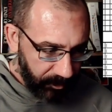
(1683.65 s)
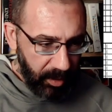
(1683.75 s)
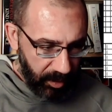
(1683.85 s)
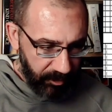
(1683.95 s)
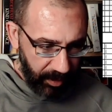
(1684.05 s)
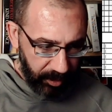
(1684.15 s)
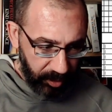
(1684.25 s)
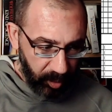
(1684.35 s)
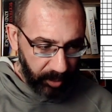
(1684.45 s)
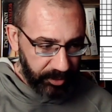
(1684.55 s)
You've got your
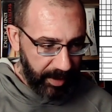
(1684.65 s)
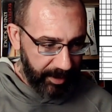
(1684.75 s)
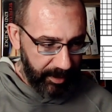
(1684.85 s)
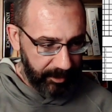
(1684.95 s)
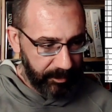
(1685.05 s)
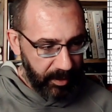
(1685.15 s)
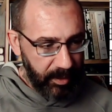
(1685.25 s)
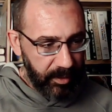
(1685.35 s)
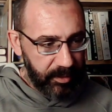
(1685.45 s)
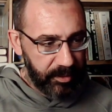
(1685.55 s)
goal tracking.
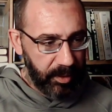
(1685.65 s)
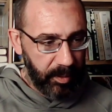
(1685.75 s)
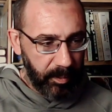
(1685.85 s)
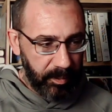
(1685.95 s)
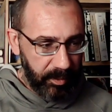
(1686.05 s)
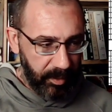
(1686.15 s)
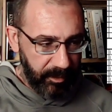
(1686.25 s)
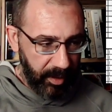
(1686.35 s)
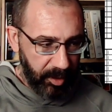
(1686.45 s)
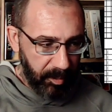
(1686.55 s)
So you've
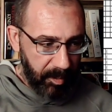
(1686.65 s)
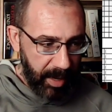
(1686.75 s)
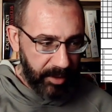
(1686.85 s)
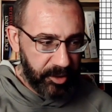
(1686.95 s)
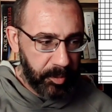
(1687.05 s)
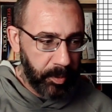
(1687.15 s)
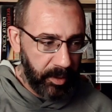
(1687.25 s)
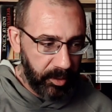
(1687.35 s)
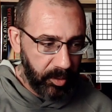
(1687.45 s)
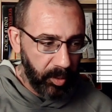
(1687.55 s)
got your main
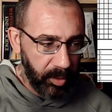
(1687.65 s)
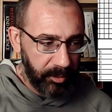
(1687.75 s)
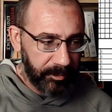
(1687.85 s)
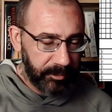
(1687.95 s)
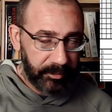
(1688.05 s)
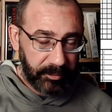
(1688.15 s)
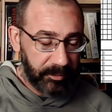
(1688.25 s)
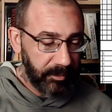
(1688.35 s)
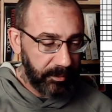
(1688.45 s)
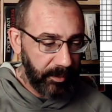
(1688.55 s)
sprint goal,
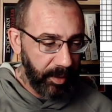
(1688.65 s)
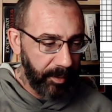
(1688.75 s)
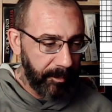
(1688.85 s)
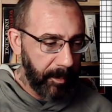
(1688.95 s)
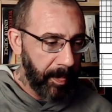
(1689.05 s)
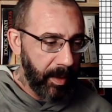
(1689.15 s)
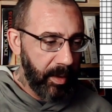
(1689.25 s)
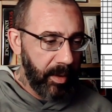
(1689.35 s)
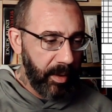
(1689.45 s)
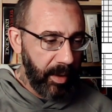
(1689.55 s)
okay,
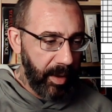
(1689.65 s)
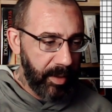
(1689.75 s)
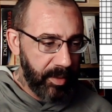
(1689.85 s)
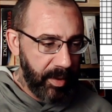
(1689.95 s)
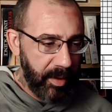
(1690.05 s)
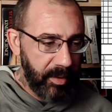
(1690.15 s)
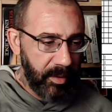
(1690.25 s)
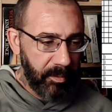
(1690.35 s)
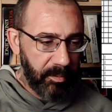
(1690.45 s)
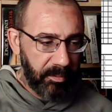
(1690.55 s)
and then
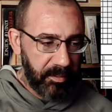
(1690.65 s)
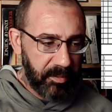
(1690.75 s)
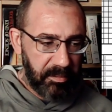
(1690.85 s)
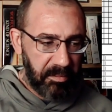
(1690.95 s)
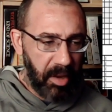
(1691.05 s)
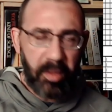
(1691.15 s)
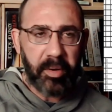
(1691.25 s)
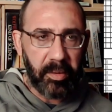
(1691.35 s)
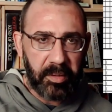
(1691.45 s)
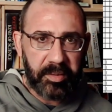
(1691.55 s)
other
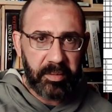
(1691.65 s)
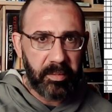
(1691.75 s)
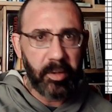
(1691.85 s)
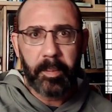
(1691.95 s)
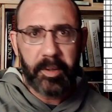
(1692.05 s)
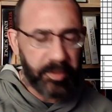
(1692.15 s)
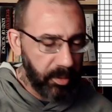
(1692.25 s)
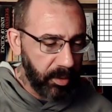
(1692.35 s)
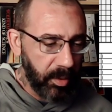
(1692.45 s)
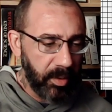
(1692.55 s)
goals, little personal
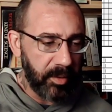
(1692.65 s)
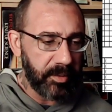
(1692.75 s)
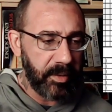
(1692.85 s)
goals.